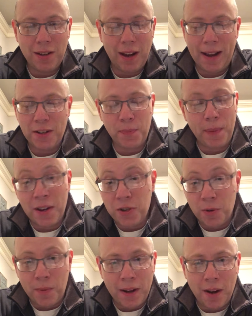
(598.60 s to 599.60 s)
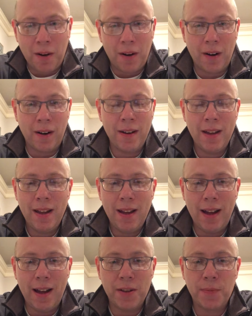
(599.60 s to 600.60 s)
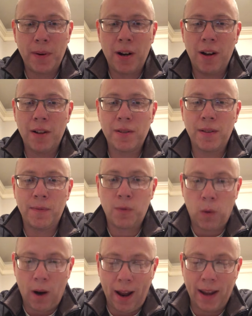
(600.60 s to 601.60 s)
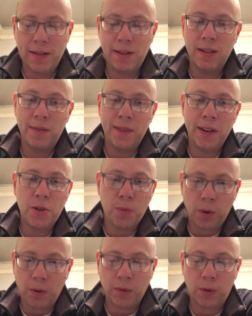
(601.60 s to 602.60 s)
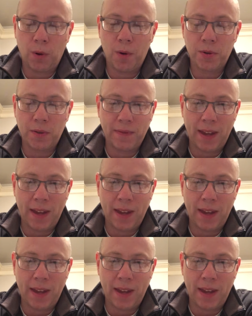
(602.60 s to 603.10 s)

how special we are. Uh, it's because of Christ, his finished work on the cross of